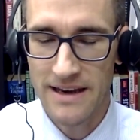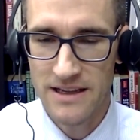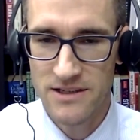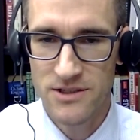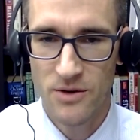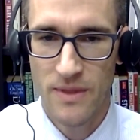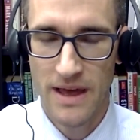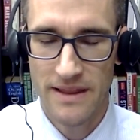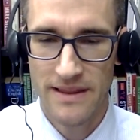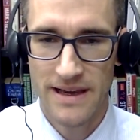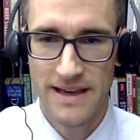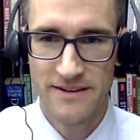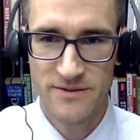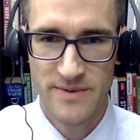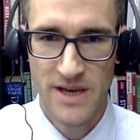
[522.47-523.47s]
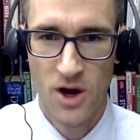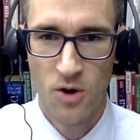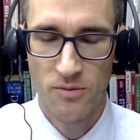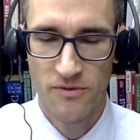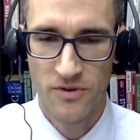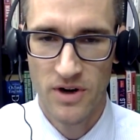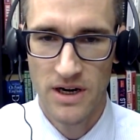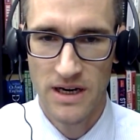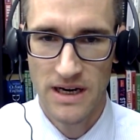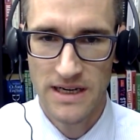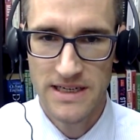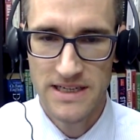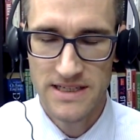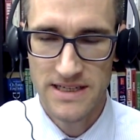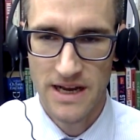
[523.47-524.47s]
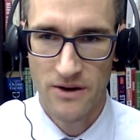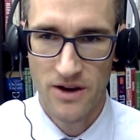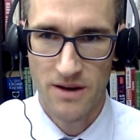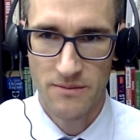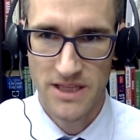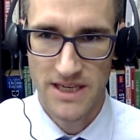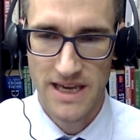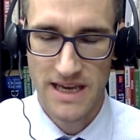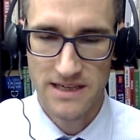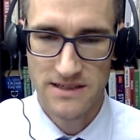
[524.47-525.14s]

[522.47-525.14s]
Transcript: And so that gives me hope for a decent outcome in the case.